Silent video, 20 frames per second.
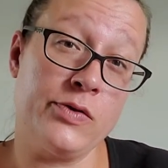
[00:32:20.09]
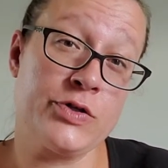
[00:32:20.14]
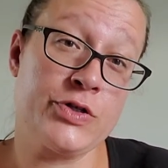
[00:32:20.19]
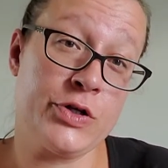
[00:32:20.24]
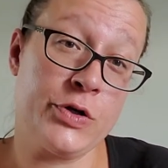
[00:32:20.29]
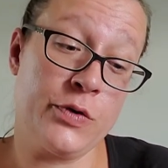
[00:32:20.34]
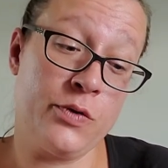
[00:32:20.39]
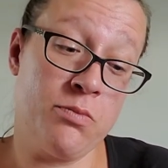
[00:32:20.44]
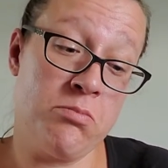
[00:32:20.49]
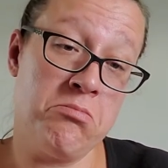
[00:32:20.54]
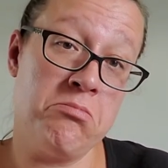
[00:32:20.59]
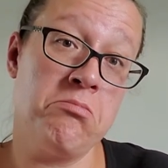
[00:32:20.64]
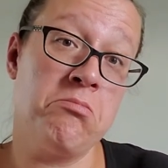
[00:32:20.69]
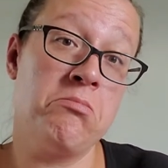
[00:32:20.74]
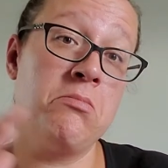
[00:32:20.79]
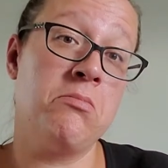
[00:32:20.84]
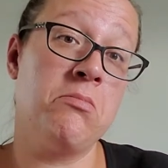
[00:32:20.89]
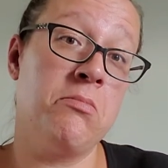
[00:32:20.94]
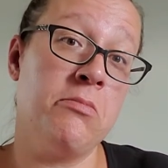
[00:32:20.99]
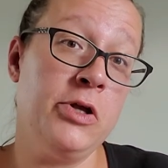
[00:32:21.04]
So,
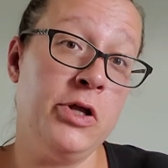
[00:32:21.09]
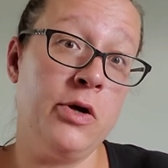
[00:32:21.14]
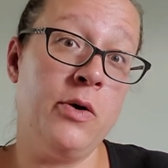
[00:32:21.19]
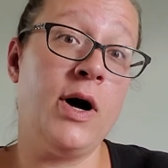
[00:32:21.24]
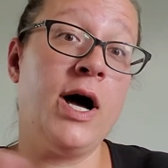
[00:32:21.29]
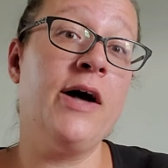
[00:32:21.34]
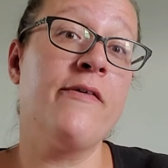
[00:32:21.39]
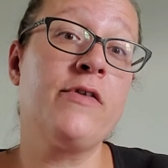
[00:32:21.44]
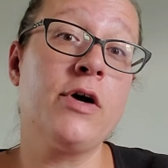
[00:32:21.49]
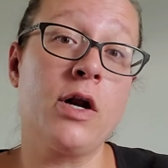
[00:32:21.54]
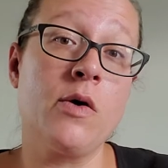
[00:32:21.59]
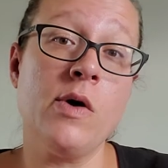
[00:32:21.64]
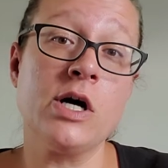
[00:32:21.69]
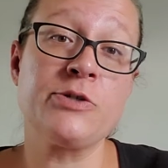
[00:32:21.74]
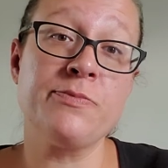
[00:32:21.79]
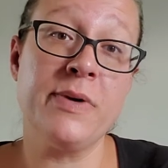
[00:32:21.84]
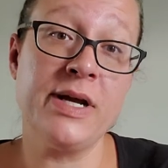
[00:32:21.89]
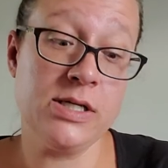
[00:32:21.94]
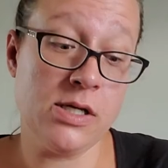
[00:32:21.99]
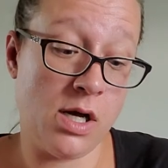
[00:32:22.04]
you know, I've got to
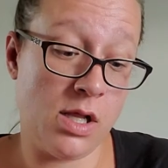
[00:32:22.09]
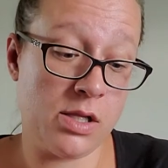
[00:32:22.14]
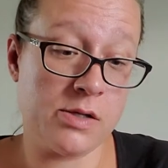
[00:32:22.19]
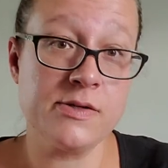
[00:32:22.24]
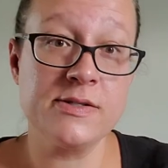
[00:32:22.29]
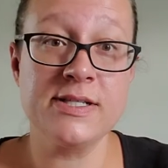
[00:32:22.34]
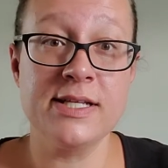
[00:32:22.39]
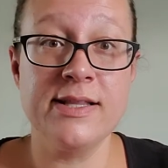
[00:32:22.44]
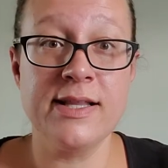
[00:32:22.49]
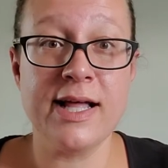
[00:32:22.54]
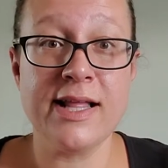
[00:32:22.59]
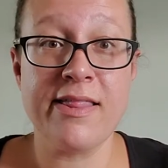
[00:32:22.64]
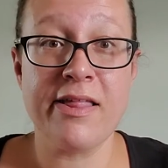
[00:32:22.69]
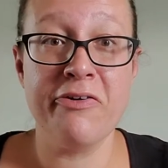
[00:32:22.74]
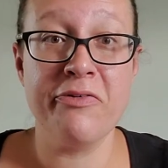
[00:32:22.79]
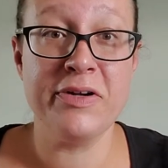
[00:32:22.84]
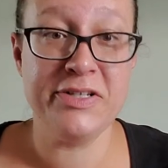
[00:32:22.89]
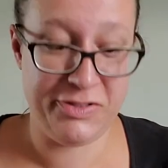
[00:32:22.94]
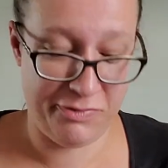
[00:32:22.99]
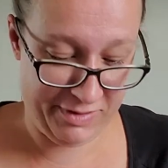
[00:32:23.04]
watch my dollars, and that's
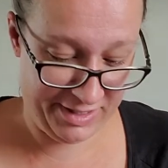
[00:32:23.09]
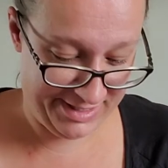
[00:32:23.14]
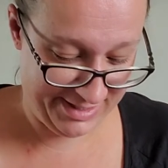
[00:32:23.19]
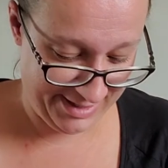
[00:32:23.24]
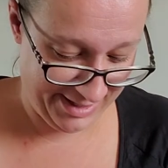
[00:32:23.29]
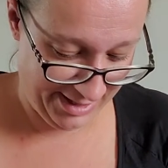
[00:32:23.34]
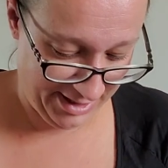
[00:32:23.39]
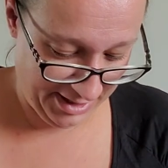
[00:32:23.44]
how I do it.